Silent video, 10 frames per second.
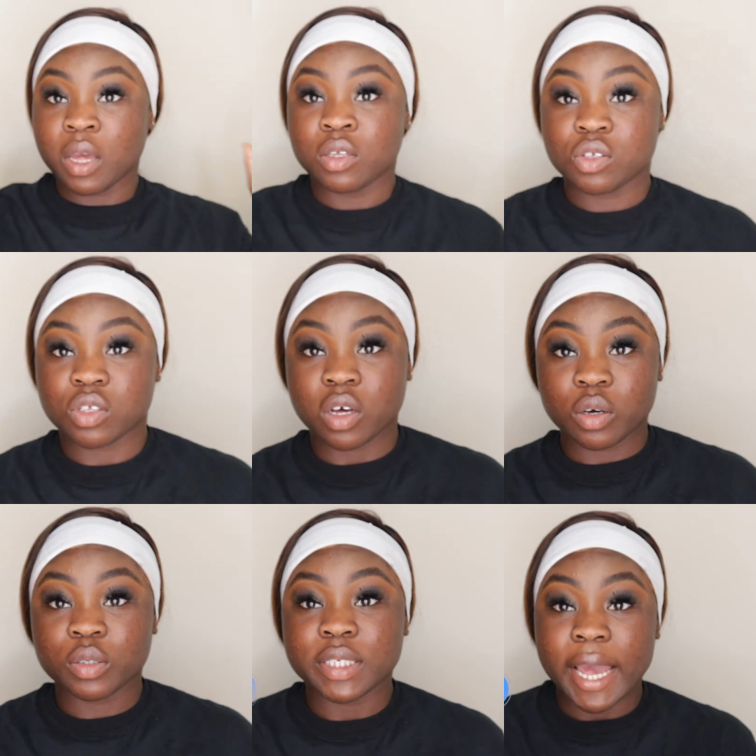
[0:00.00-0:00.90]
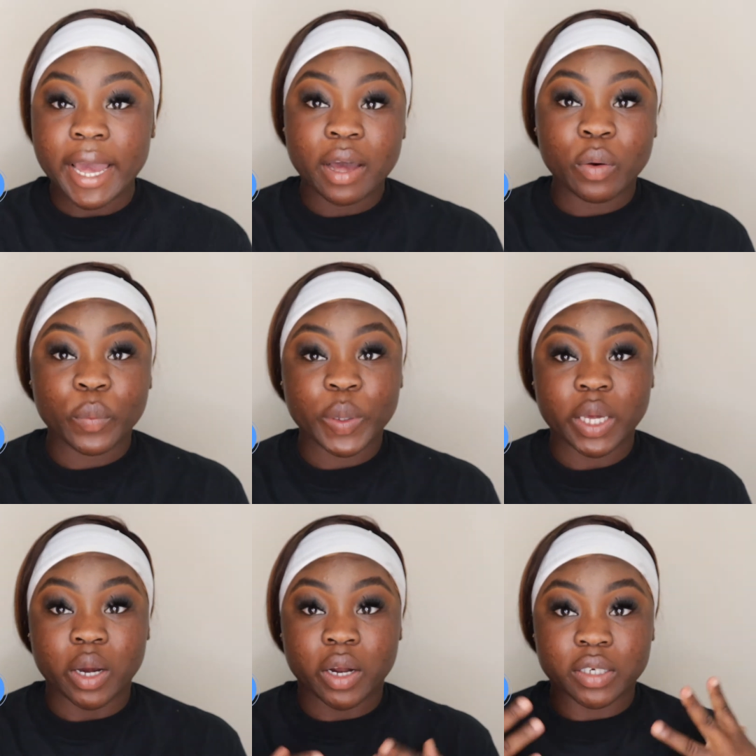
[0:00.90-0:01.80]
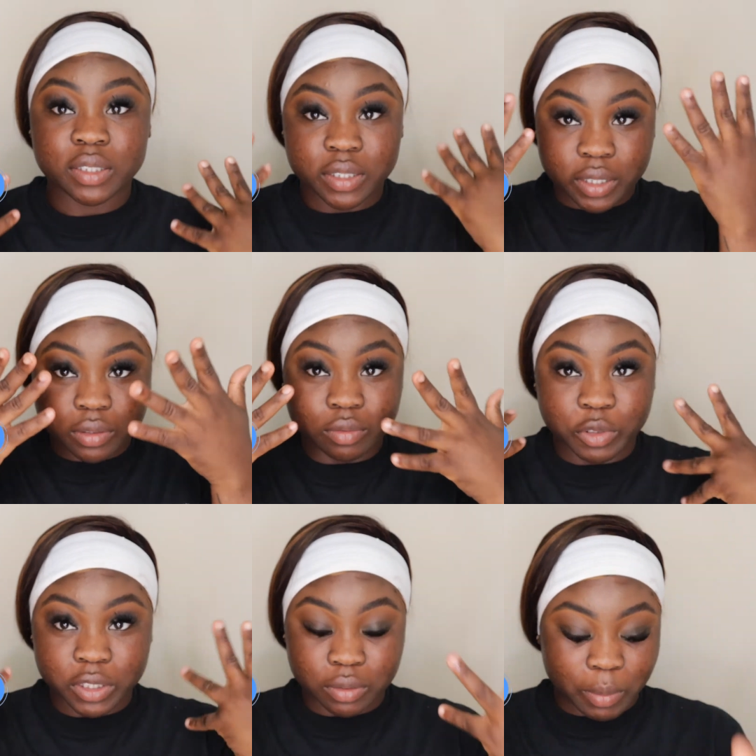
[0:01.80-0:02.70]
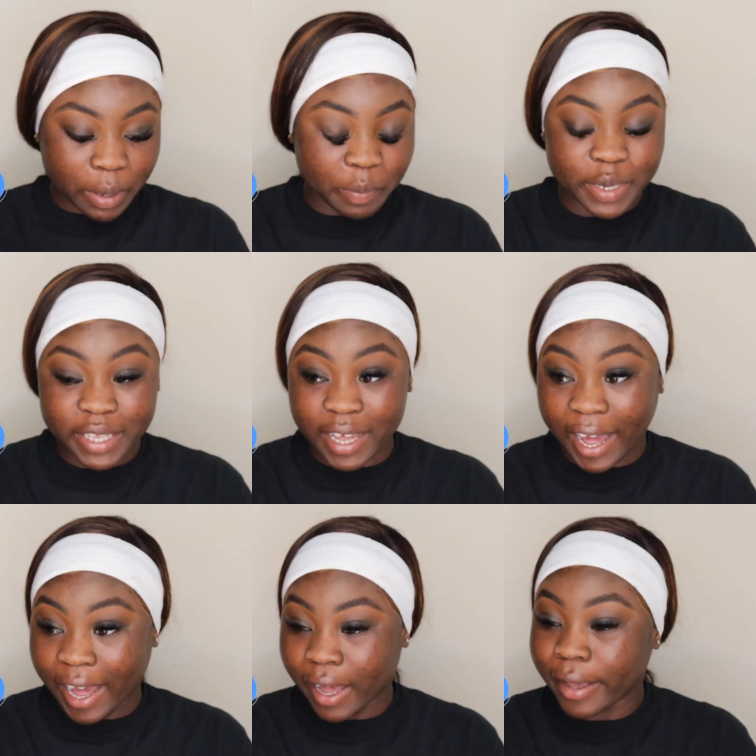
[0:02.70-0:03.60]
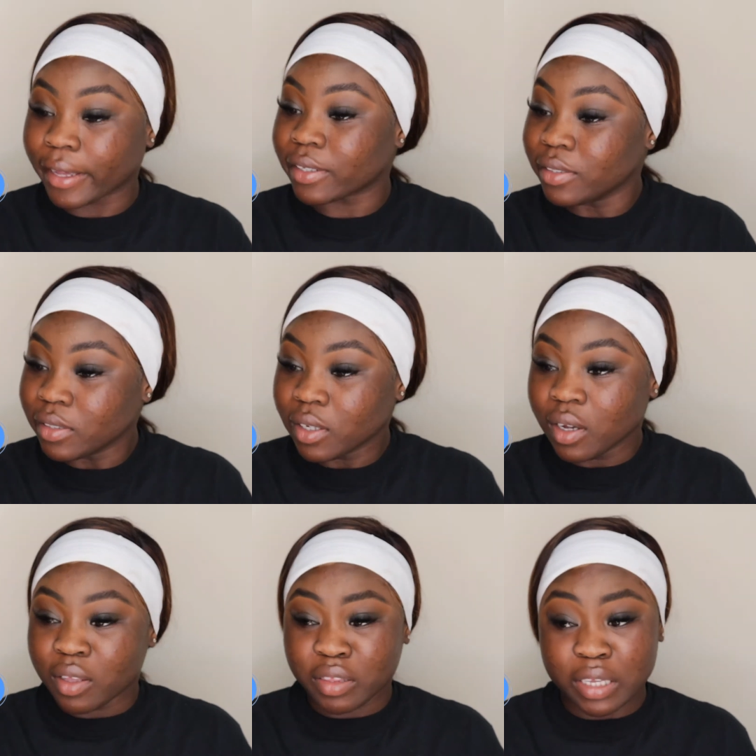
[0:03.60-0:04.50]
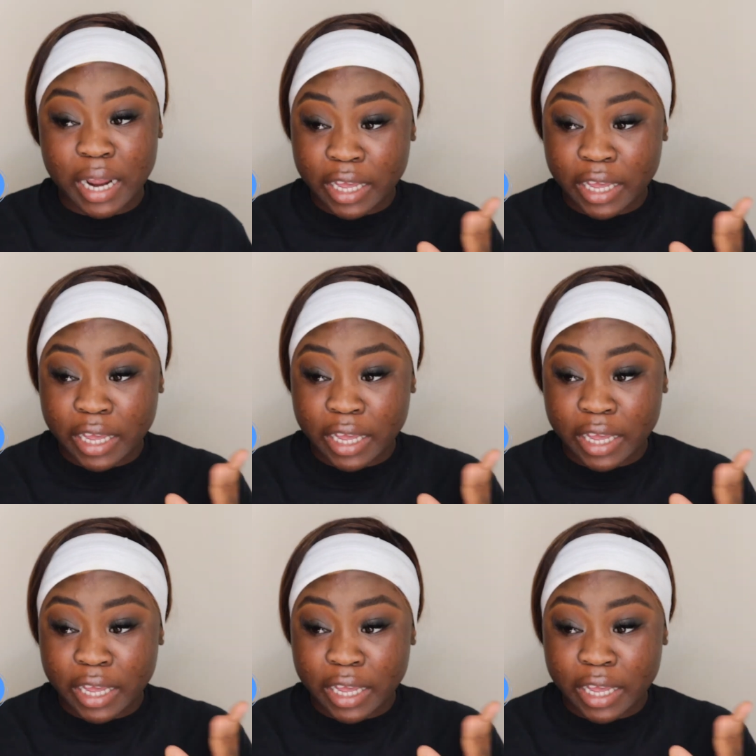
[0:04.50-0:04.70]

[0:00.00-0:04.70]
So now we are done with my mini eye thing.